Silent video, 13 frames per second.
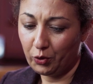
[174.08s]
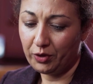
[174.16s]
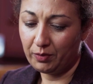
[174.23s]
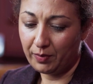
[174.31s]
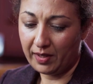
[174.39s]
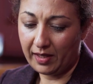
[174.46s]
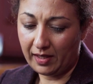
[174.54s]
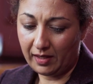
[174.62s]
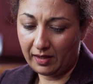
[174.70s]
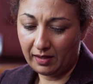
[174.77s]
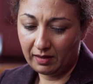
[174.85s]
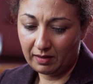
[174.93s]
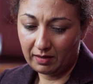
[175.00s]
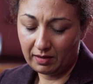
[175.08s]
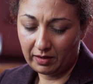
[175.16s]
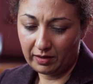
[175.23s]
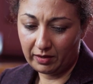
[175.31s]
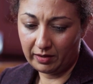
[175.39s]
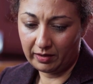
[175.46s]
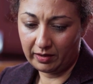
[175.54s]
would be
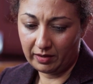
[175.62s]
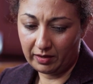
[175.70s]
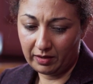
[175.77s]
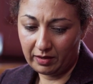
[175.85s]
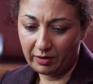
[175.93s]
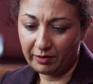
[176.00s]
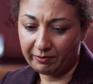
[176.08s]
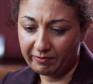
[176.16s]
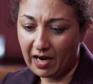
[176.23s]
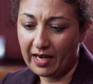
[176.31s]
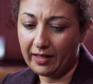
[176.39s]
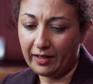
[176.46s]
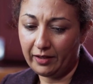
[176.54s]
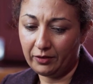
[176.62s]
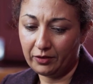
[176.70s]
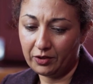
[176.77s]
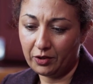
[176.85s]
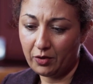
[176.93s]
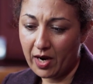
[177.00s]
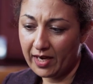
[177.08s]
uh, of value
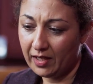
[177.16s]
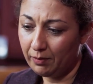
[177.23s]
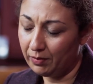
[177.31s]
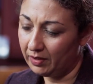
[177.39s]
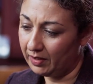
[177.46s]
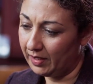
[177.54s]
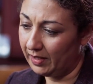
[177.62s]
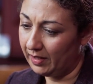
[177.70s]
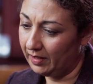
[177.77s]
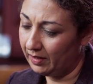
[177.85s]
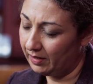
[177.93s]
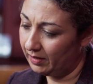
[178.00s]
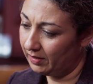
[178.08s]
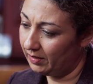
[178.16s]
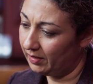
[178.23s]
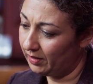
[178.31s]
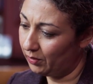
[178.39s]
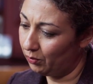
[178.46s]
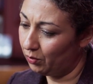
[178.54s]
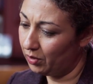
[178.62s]
to anybody
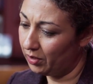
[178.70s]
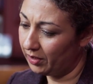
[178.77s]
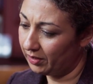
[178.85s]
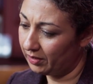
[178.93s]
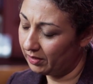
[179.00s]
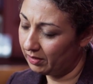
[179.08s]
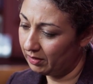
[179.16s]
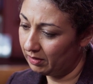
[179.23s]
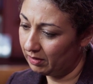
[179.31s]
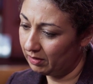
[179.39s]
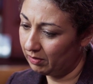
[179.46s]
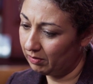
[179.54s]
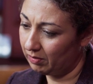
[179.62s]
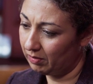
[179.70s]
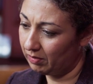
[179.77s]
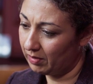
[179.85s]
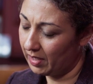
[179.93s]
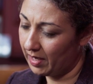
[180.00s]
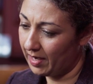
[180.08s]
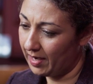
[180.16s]
that works
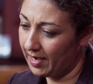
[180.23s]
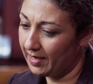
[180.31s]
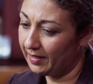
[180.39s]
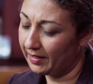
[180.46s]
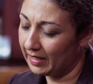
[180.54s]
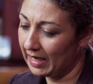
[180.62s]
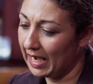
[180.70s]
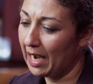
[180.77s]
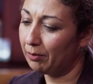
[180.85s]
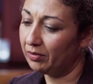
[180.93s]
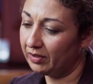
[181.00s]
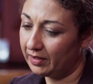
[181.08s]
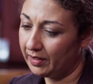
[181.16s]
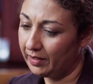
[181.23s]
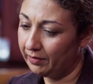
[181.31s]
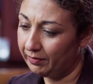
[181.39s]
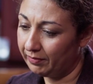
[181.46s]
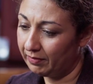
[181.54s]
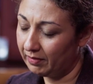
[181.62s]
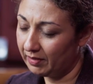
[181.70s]
in a collaborative
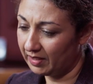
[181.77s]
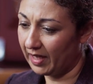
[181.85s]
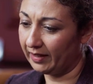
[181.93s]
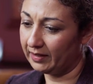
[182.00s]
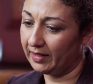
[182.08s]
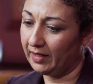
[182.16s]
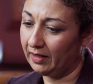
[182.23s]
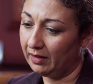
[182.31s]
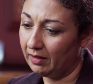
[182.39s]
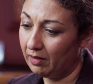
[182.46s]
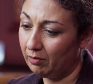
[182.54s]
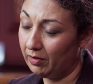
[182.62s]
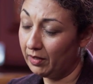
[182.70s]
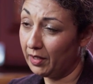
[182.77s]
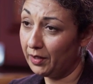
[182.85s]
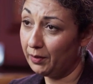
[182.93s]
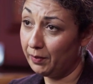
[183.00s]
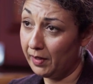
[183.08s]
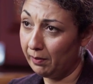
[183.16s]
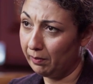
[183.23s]
setting with other
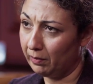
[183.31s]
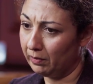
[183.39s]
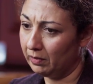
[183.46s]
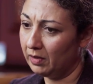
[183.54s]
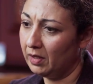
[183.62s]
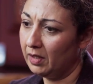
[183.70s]
people,